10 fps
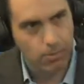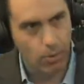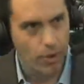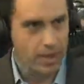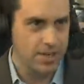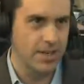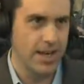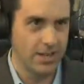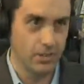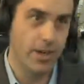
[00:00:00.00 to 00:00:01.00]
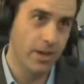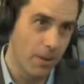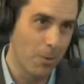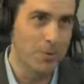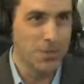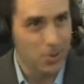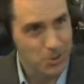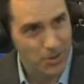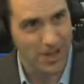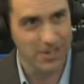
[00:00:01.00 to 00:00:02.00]
Boys, as we know,
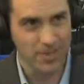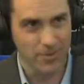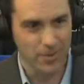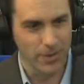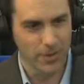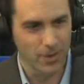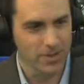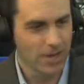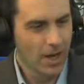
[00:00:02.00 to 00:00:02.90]
socialize different than girls